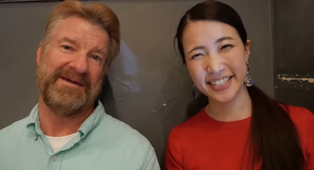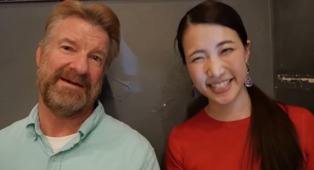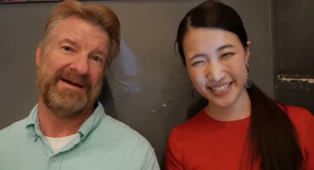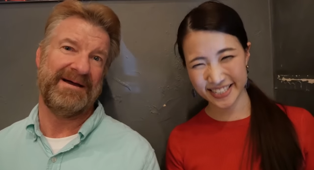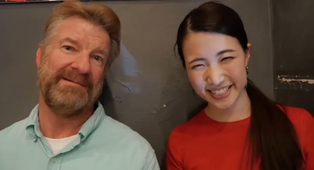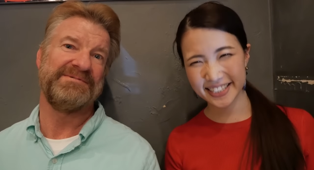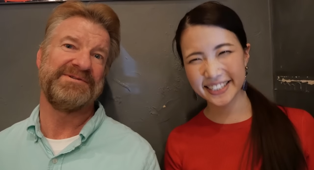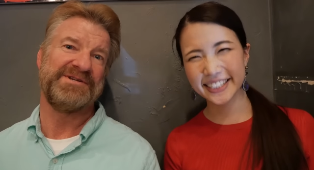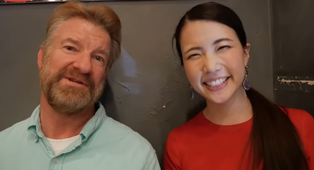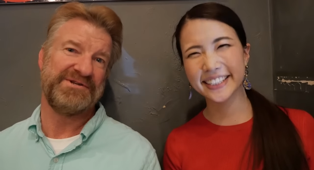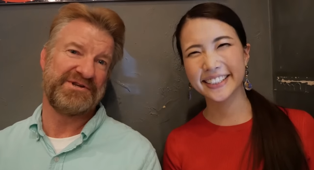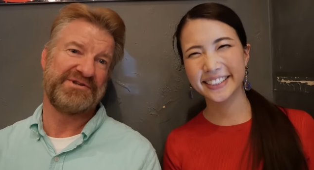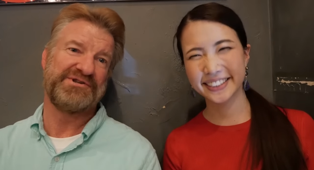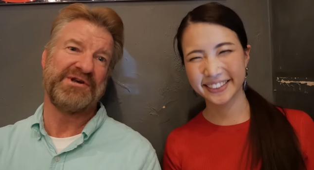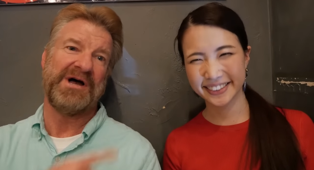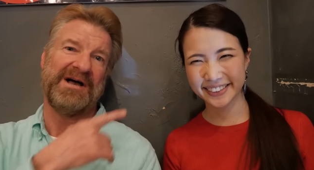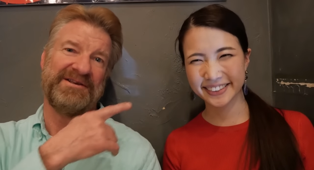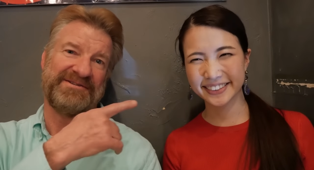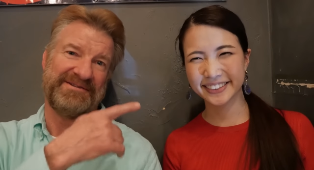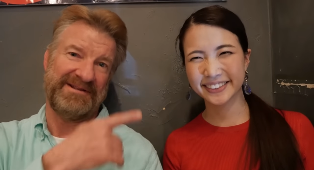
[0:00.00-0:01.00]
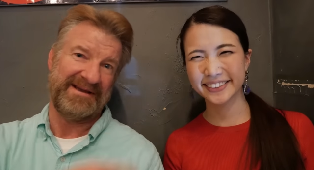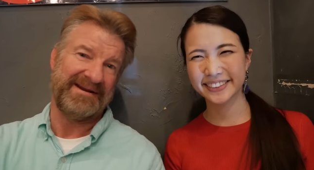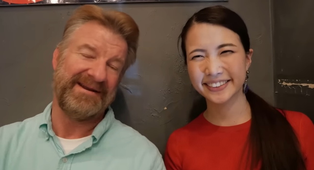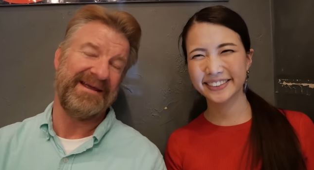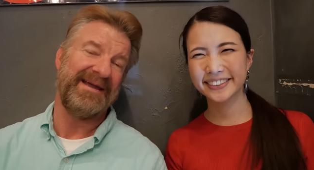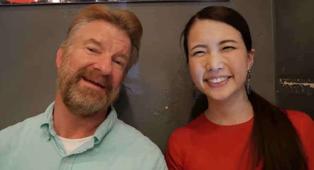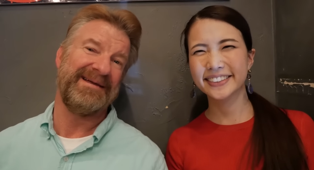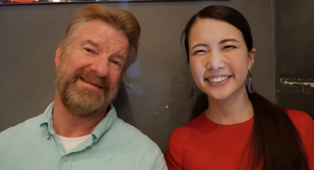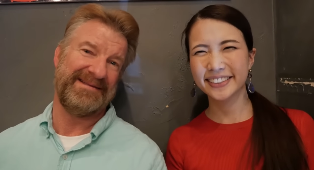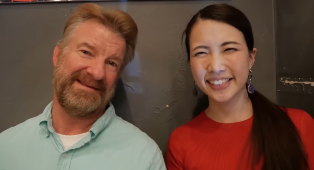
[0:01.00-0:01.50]
Speaker 1: Yeah, she's a sauce lady.
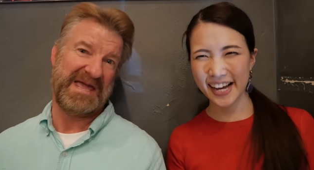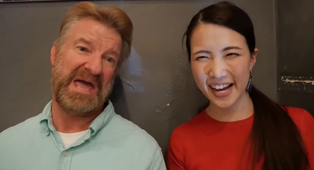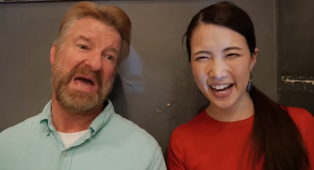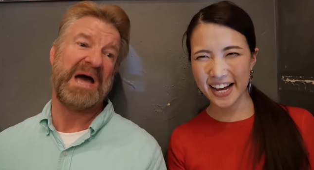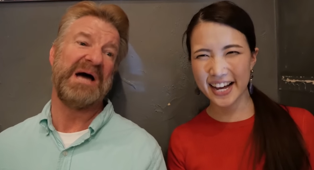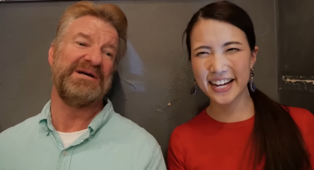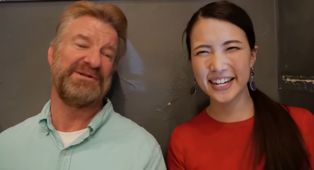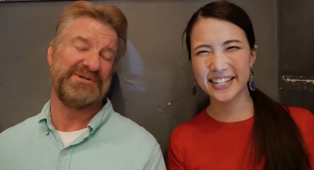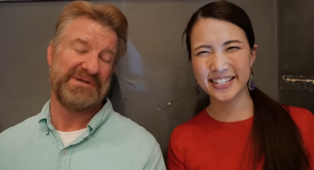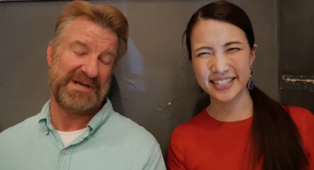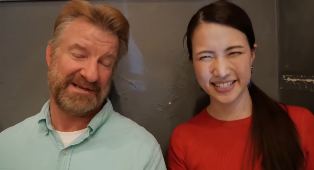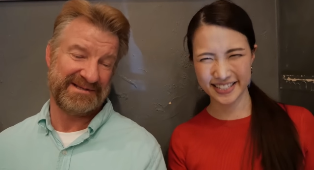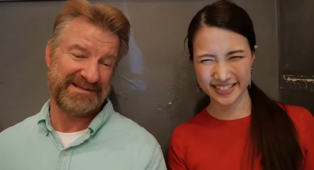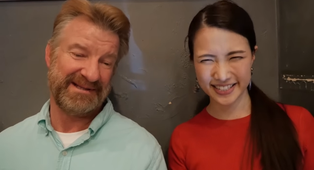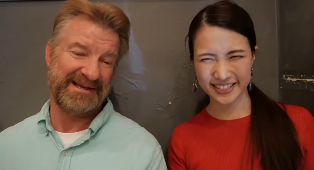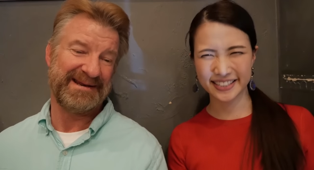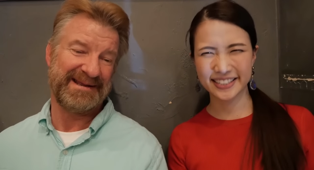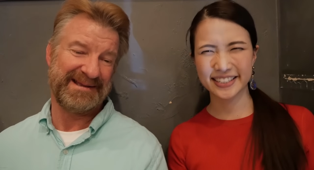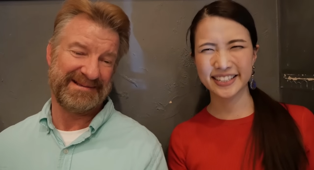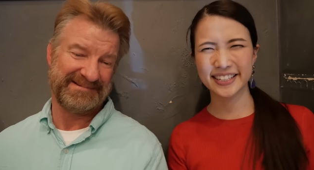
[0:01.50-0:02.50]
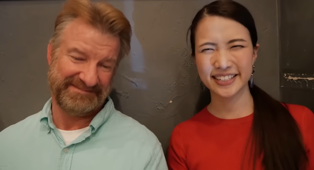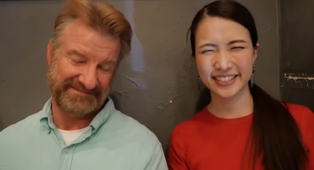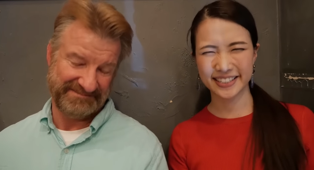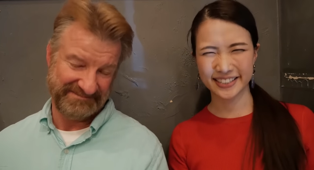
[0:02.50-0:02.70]
Yeah, sauce lady.